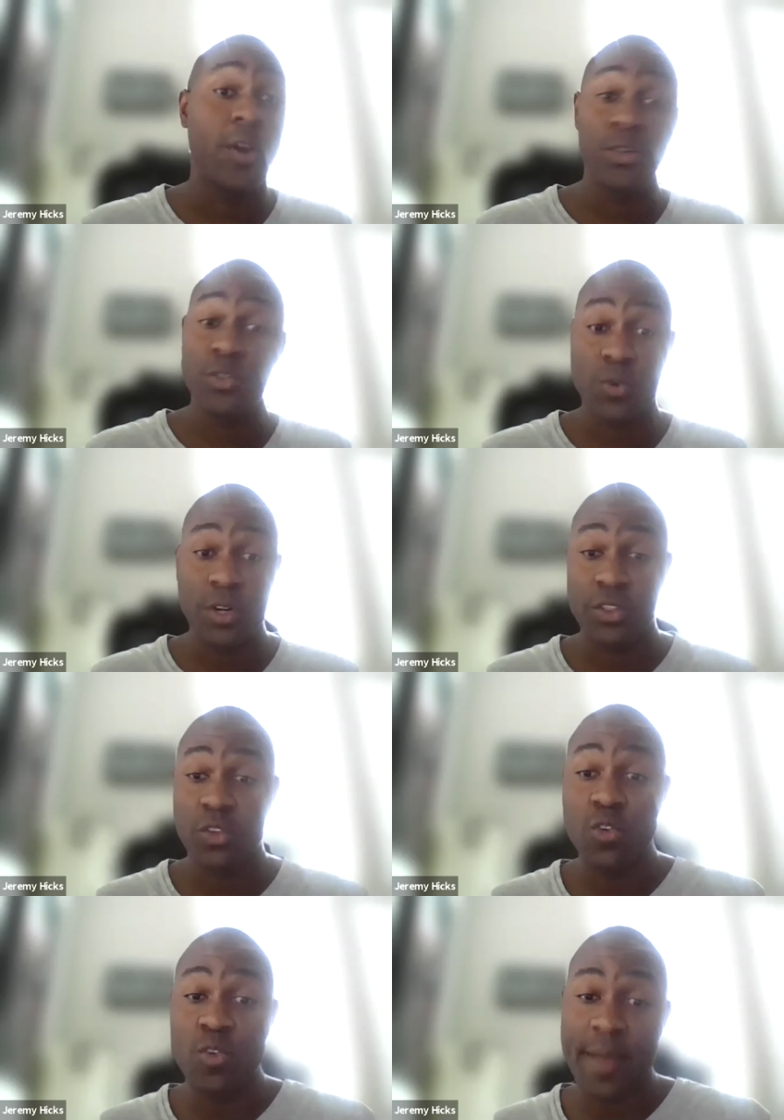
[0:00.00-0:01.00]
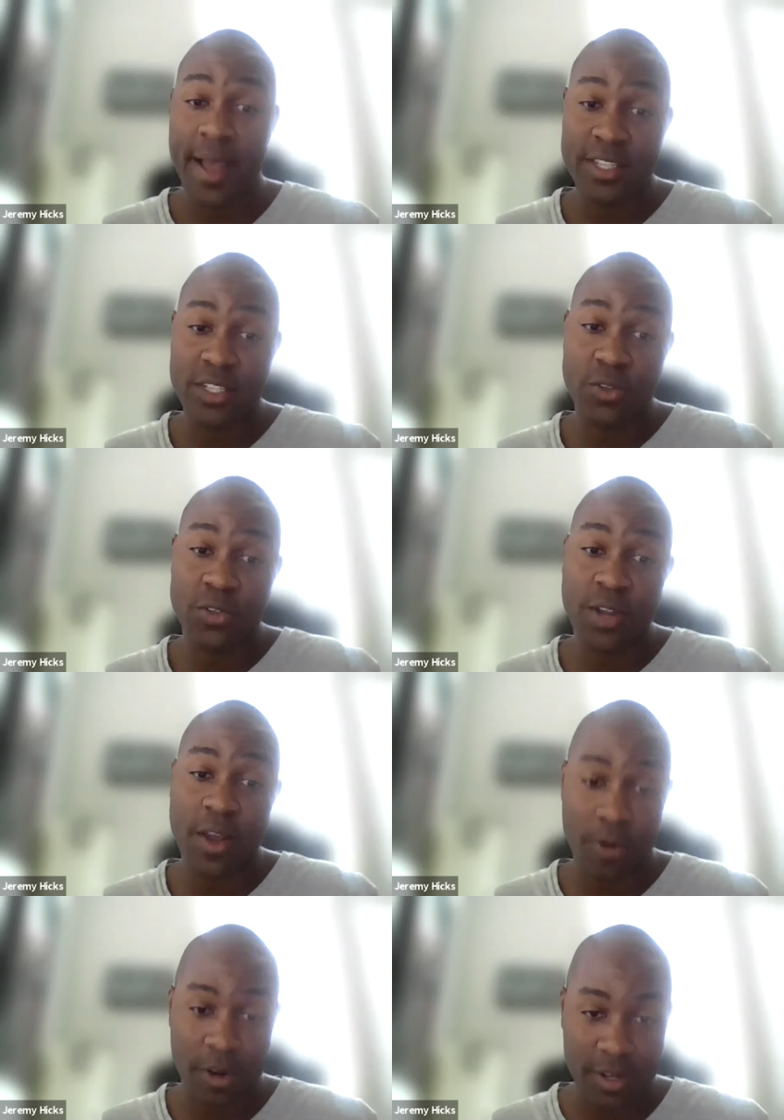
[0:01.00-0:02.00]
those were through my social
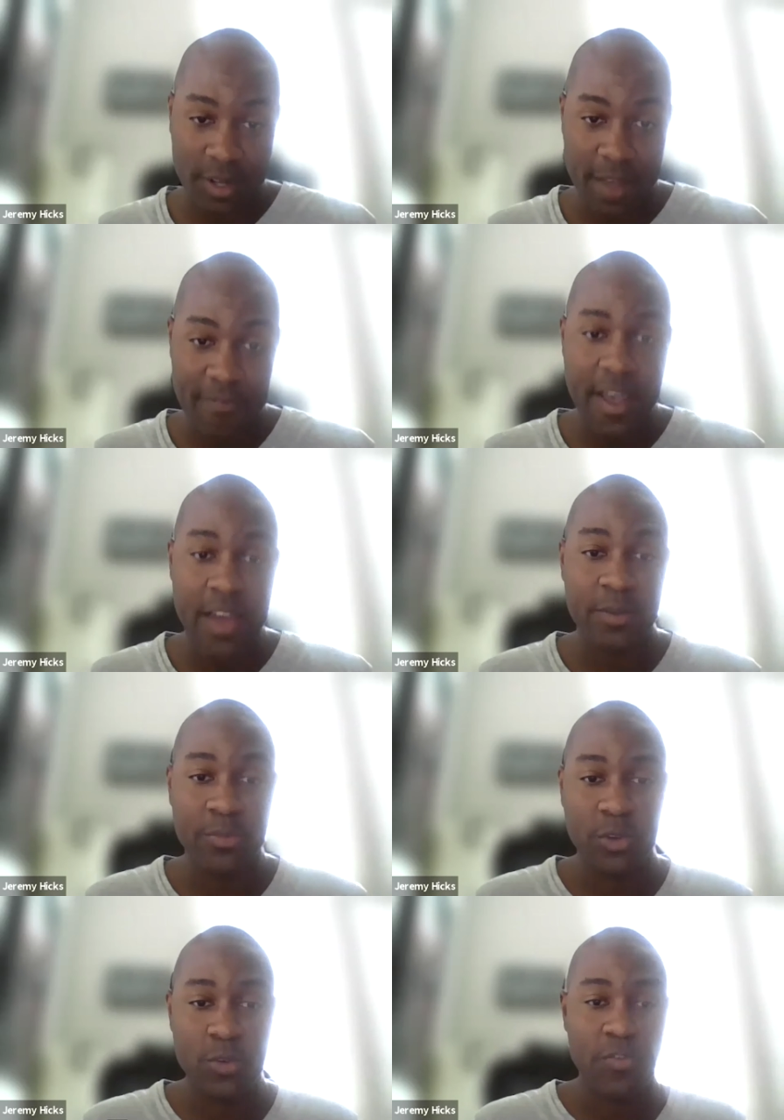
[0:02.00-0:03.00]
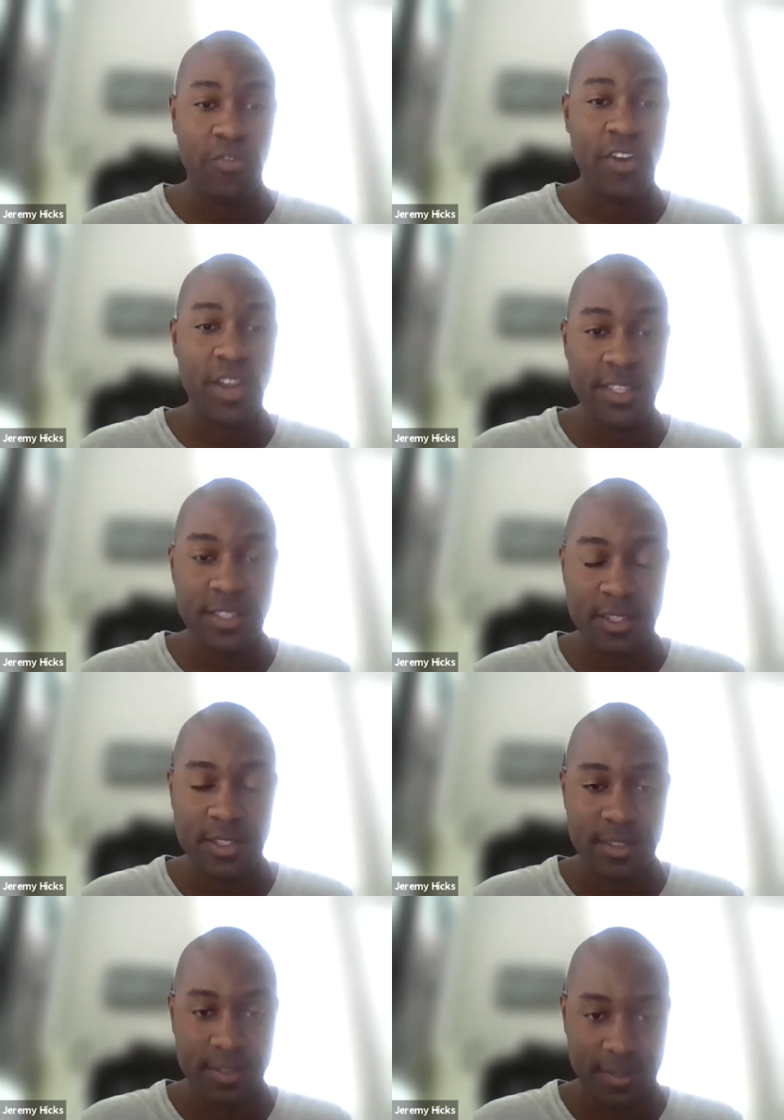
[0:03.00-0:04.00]
network. I found them through friends.